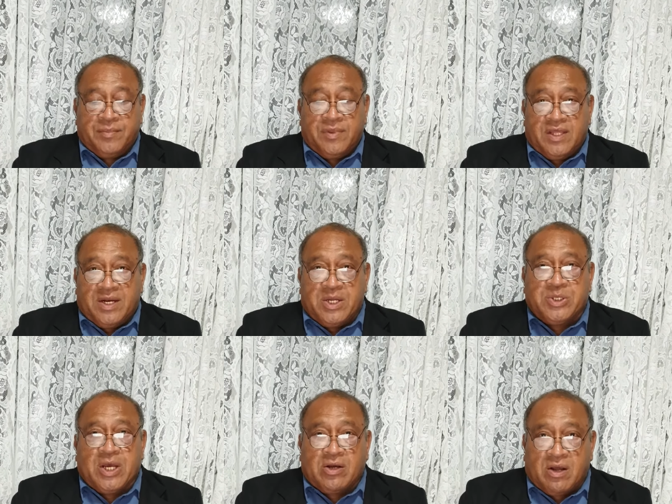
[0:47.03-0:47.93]
That
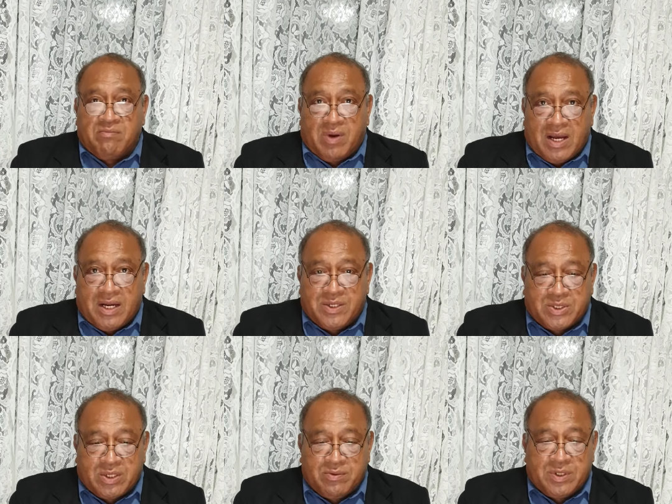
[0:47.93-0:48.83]
is our combined
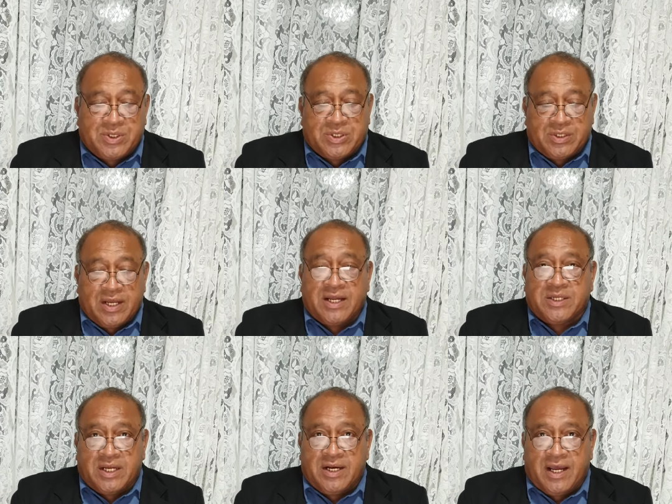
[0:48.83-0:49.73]
service at
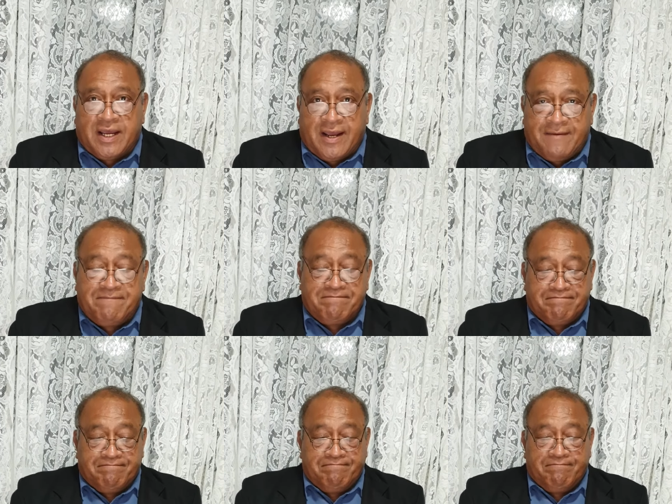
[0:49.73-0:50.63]
10 a.m.,
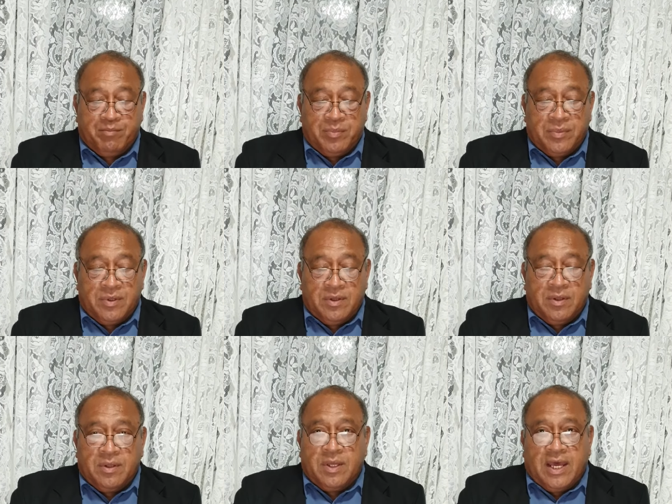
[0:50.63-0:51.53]

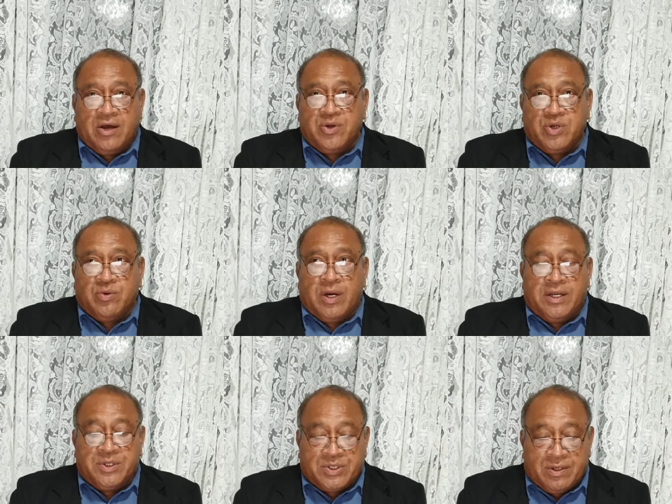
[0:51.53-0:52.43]
our New
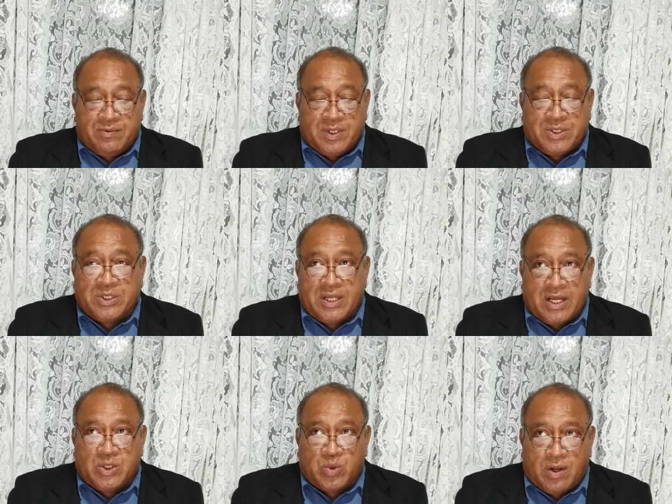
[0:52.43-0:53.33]
Age service
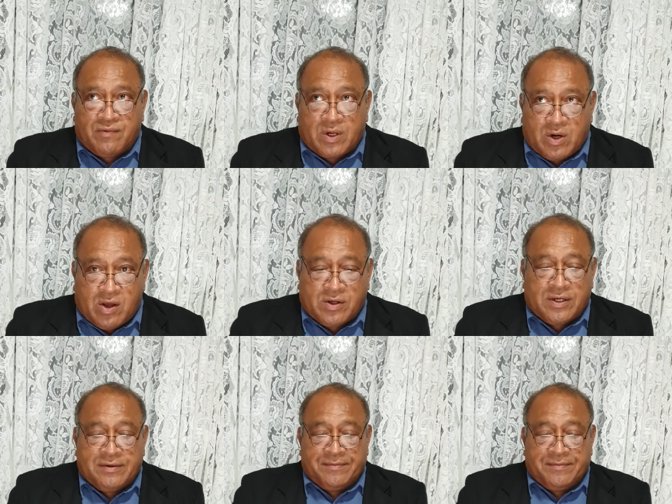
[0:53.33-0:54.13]
at 12 o'clock,